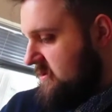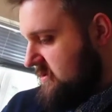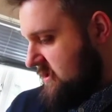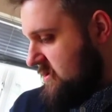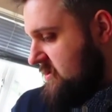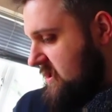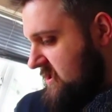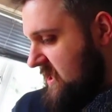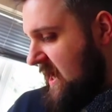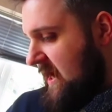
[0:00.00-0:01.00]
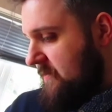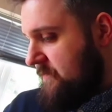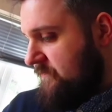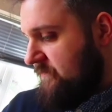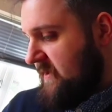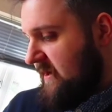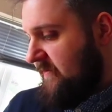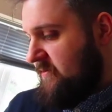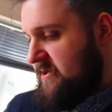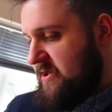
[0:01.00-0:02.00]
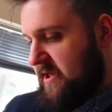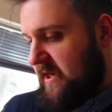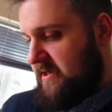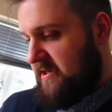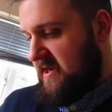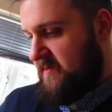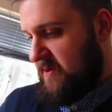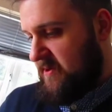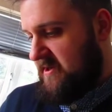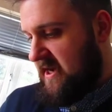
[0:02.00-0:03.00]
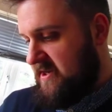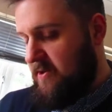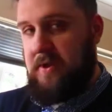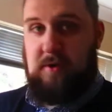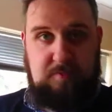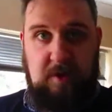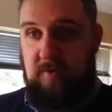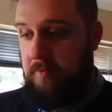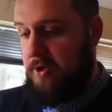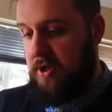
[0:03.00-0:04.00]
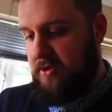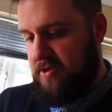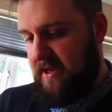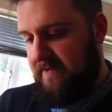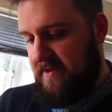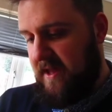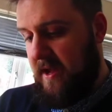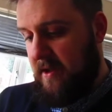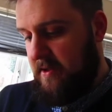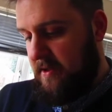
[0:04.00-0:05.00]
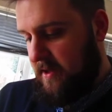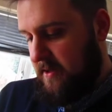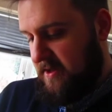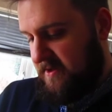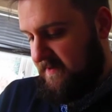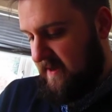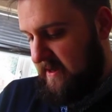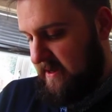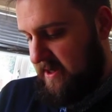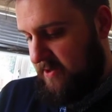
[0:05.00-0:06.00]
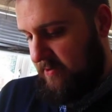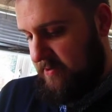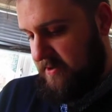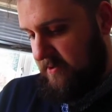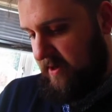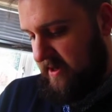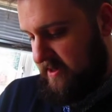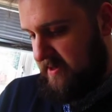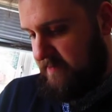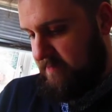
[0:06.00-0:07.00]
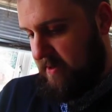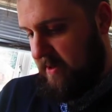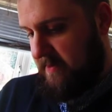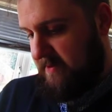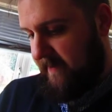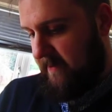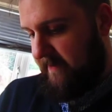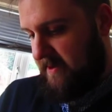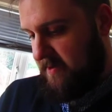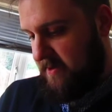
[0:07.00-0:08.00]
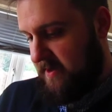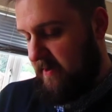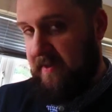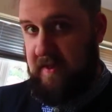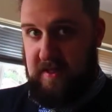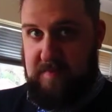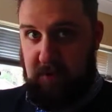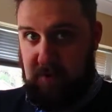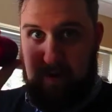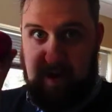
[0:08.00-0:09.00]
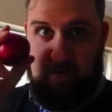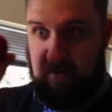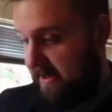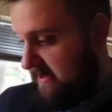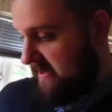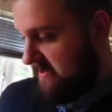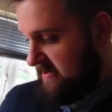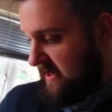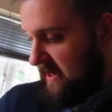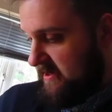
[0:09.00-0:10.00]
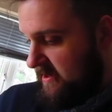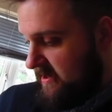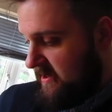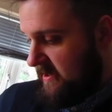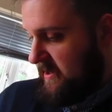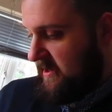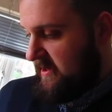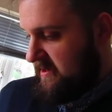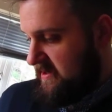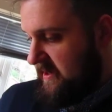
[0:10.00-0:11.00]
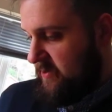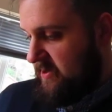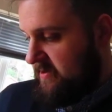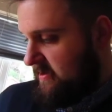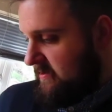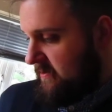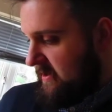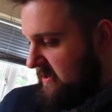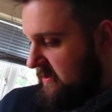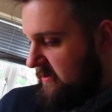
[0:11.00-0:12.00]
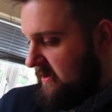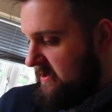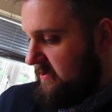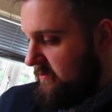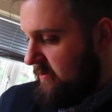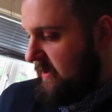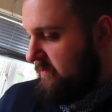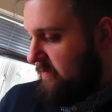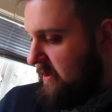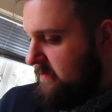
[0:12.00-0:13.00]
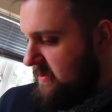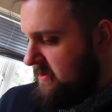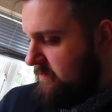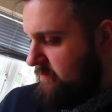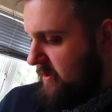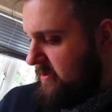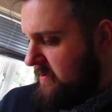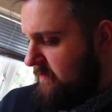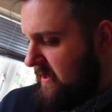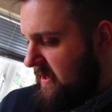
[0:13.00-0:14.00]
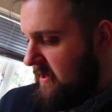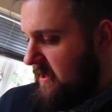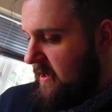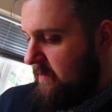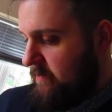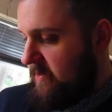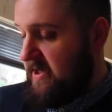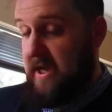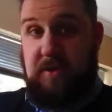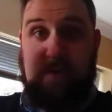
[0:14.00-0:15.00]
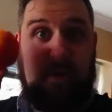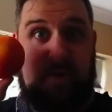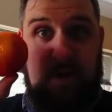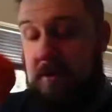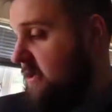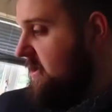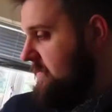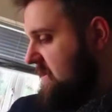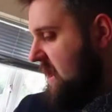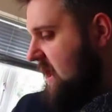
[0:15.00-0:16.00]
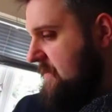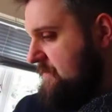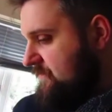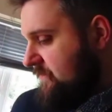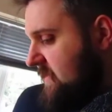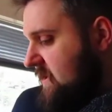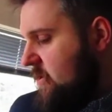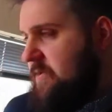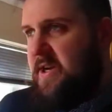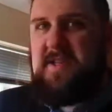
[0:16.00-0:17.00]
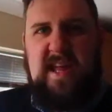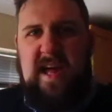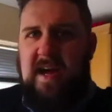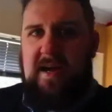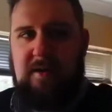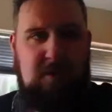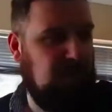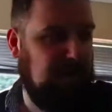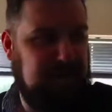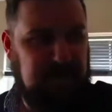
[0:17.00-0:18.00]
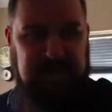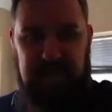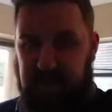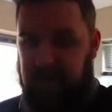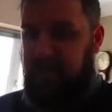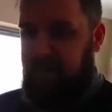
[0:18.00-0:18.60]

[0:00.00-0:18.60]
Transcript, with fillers: So who does that? If it was just like Sainsbury's or Tesco, they'd go, thank you very much, just leave it at that. This fella, he throws, granted this plum is very, very squishy, but I think that's more the bag ride that it's just had. Same with this, actually I don't actually know how plums are supposed to be. The tangerine looks good, but yeah, who does that? No one does that.